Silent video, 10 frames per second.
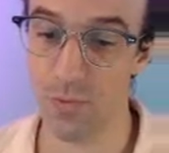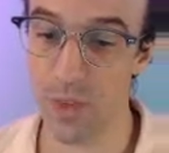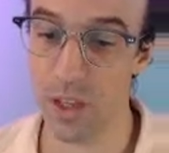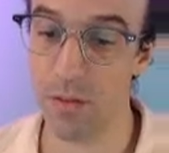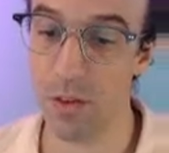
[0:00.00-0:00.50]

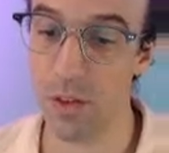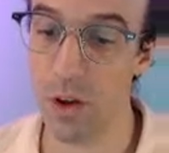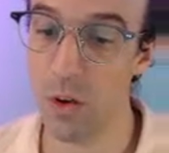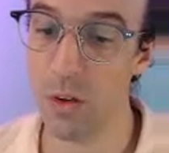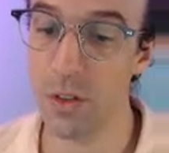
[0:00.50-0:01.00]
And for
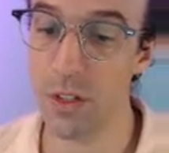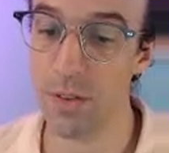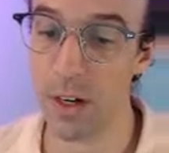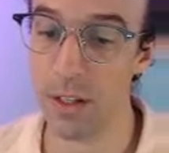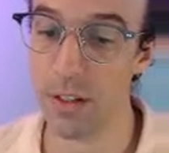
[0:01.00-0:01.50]
those of
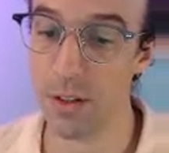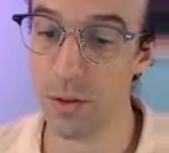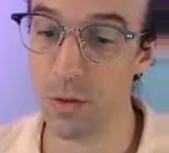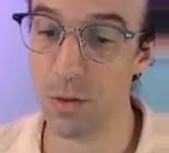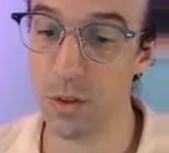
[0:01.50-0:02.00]
us
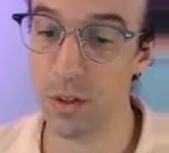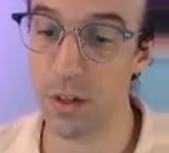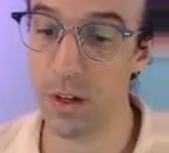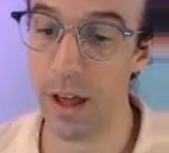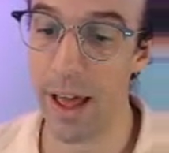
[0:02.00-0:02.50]
who
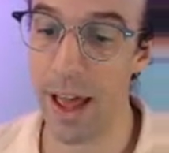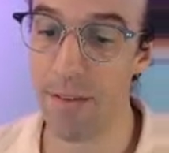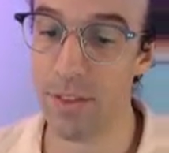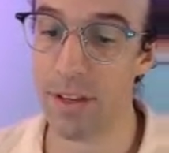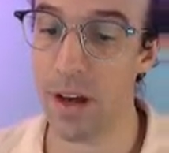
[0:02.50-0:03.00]
have
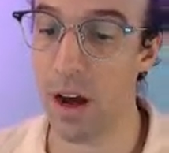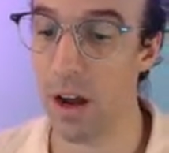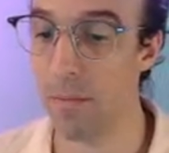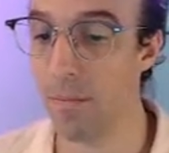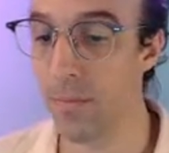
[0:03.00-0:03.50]
the
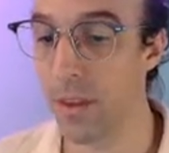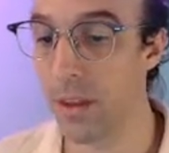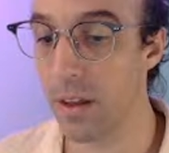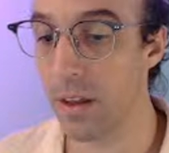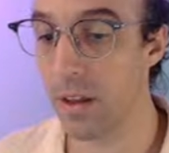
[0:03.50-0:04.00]
time,
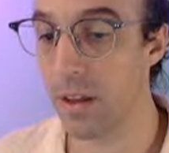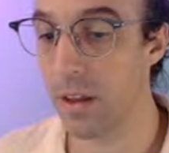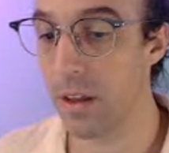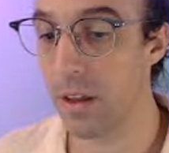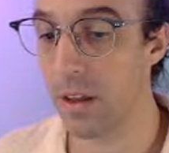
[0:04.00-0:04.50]

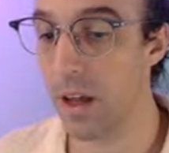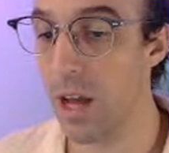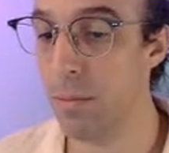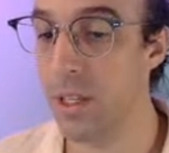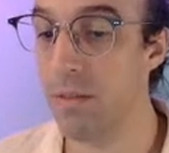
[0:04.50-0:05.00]
I
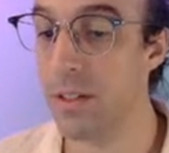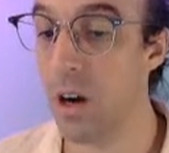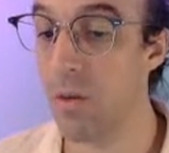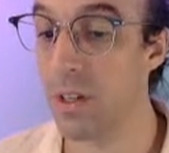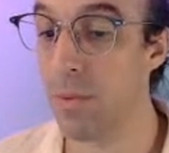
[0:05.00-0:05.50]
believe it's
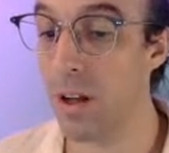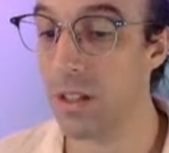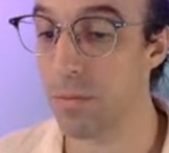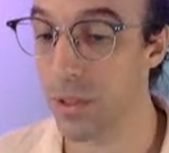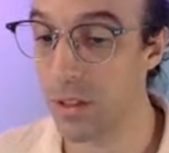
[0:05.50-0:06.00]
our
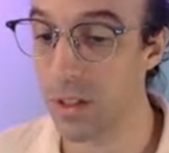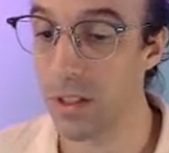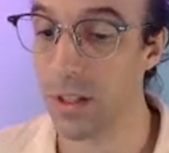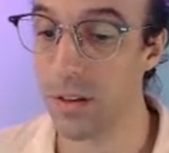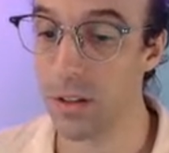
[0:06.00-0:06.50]
responsibility
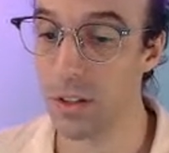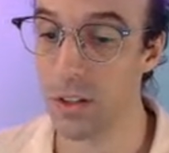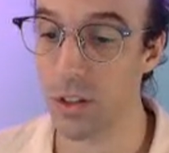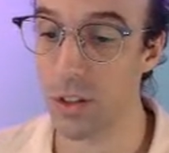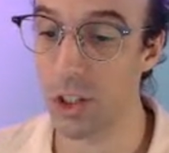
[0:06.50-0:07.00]
to
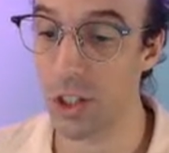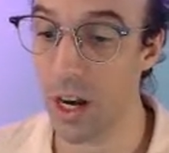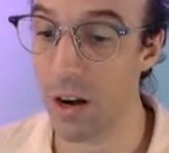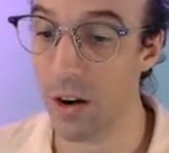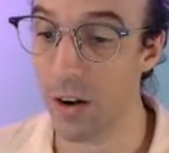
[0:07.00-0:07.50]

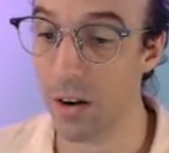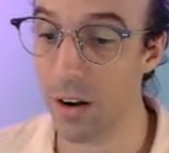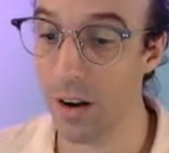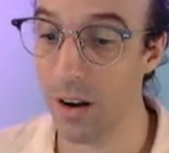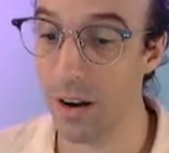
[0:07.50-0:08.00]
share
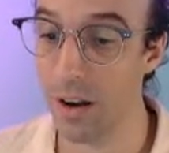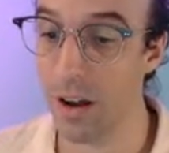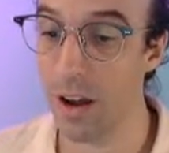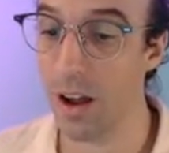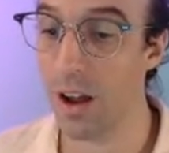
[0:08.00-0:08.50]

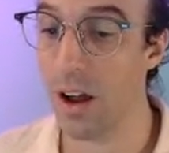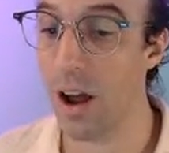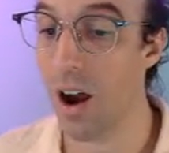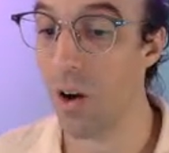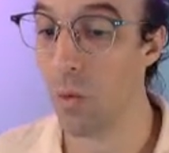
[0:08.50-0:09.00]

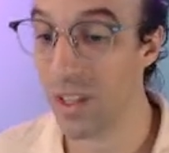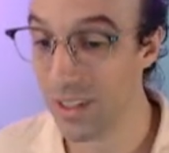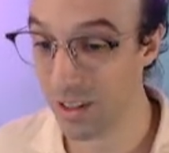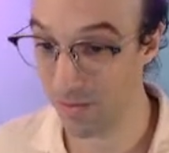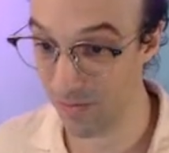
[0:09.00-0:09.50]
our wisdom